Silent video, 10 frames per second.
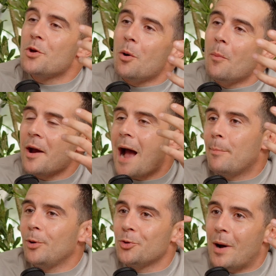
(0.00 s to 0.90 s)
compare
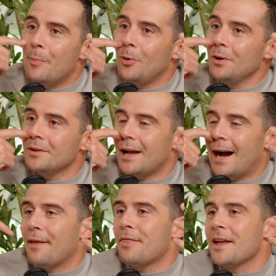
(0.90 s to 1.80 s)
apple to apple,
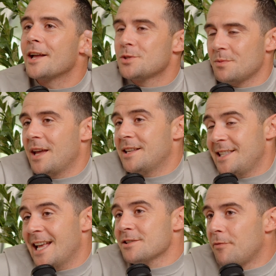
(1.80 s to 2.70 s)
I think it's
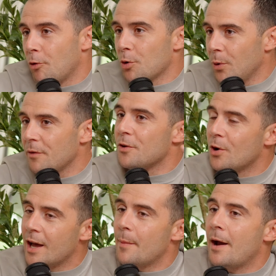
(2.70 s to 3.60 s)
less affordable if you
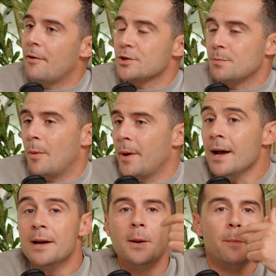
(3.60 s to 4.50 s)
look at areas of Marbella.
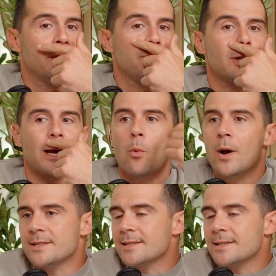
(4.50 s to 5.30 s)
But if you look at West